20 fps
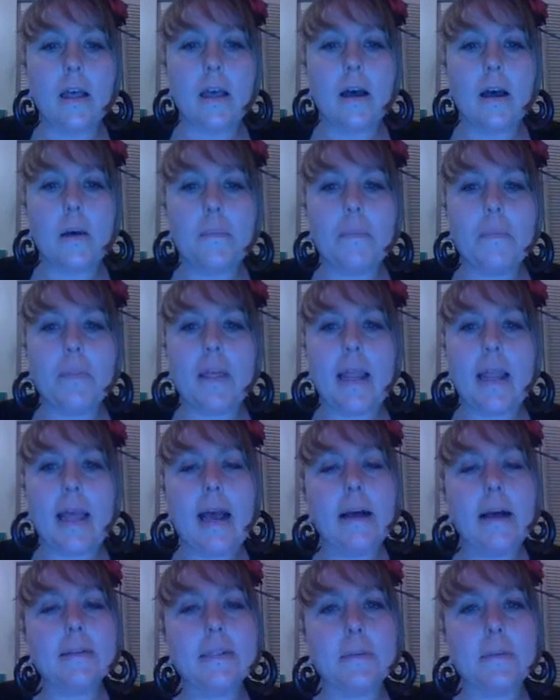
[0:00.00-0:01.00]
Then it
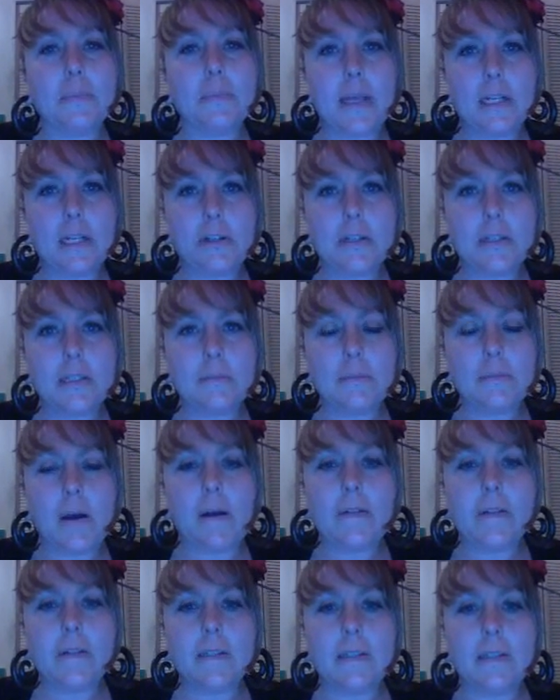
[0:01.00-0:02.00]
has the plagiarism
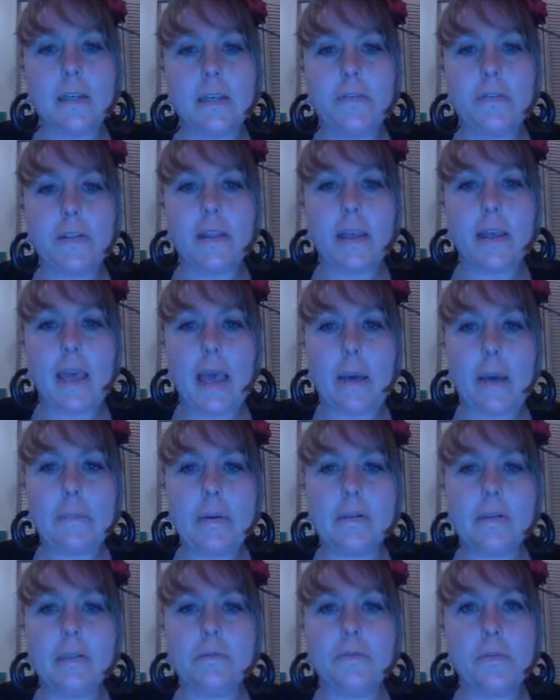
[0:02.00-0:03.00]
policy for the
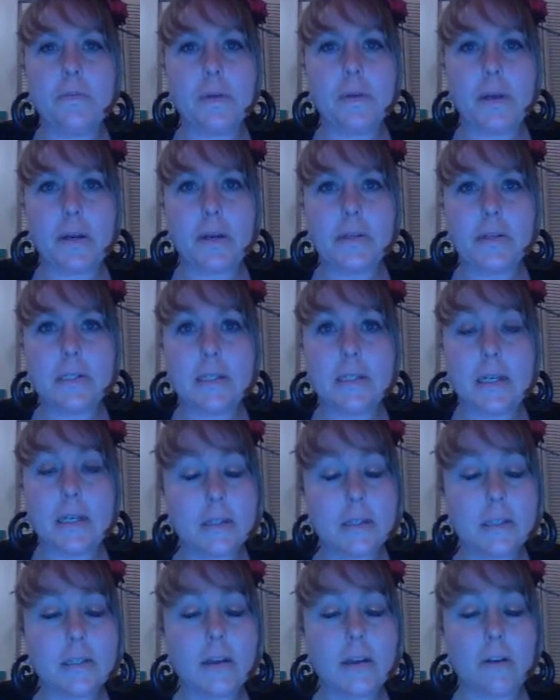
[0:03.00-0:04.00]
campus. Familiar
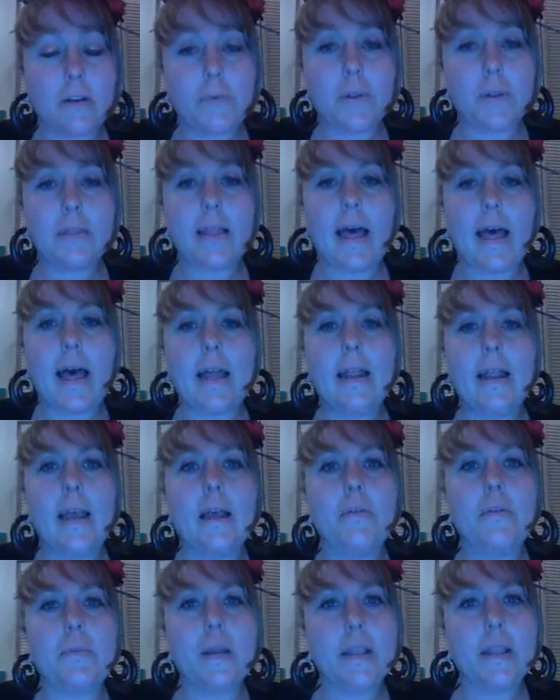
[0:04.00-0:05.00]
yourself with that
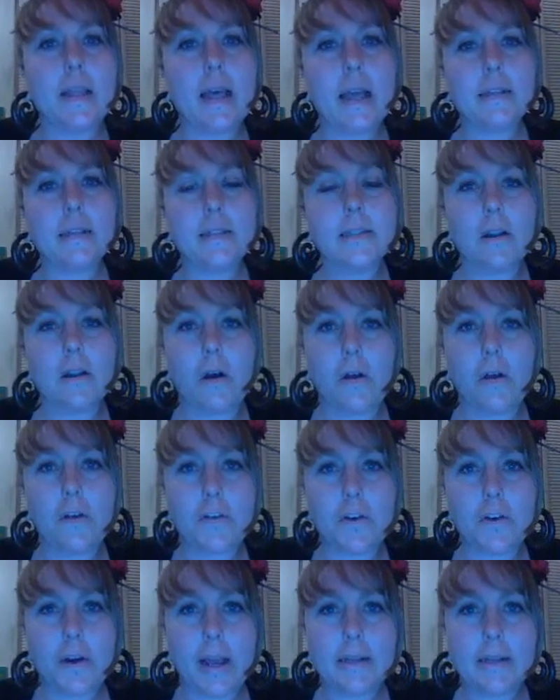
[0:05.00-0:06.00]
and realize that all of
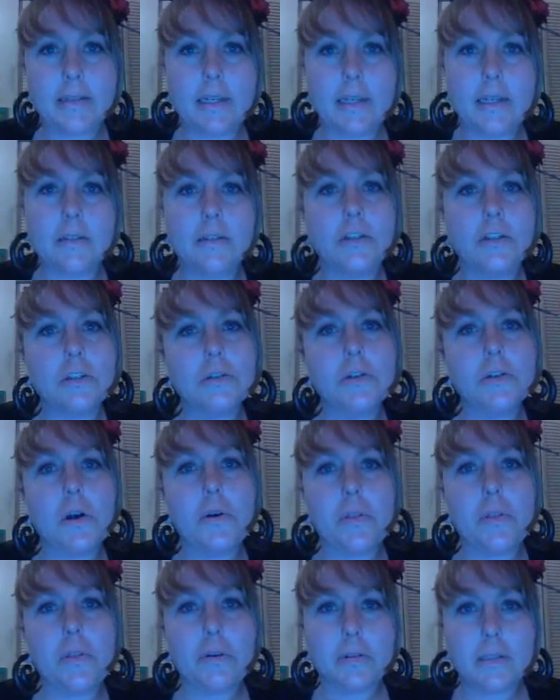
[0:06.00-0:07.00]
your essays do
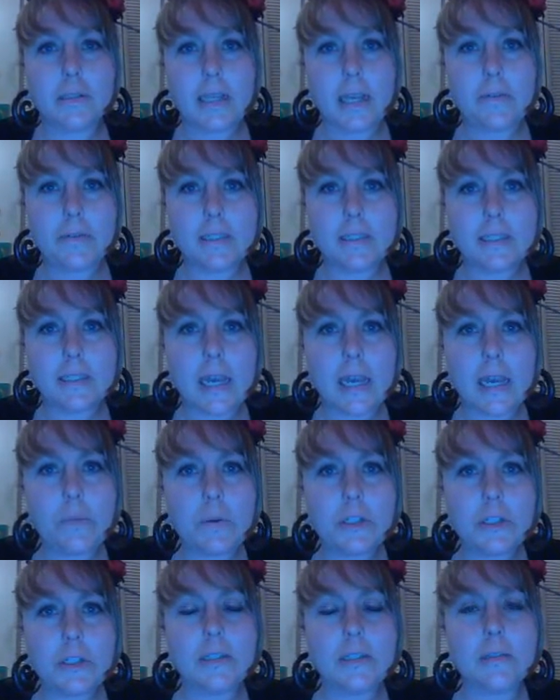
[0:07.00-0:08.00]
go through SafeAssign,
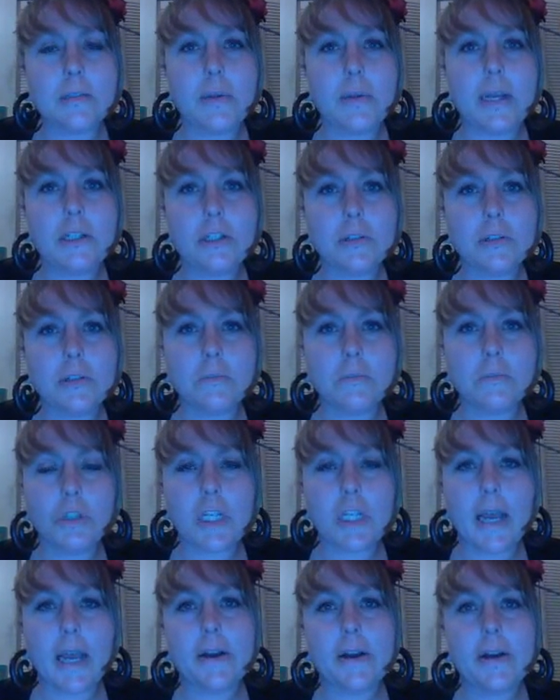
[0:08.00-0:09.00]
which is a plagiarism
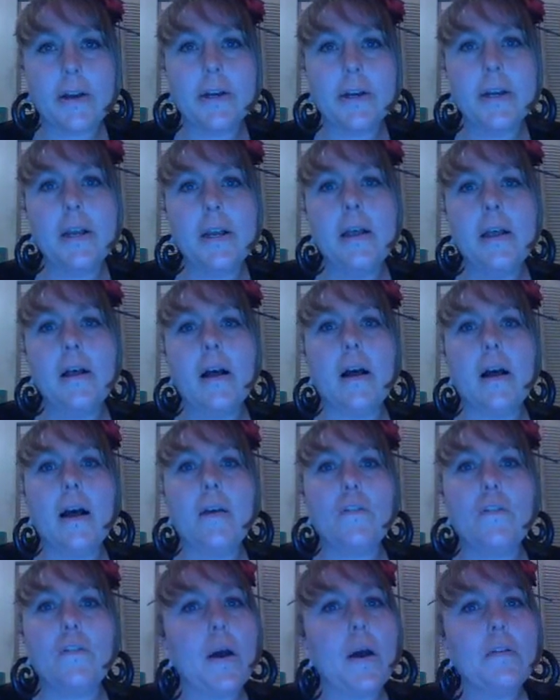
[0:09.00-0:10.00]
checker.
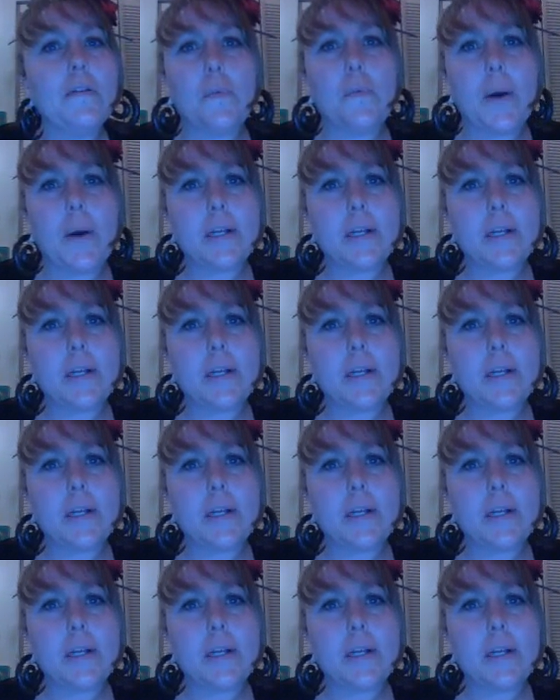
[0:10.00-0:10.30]
If you have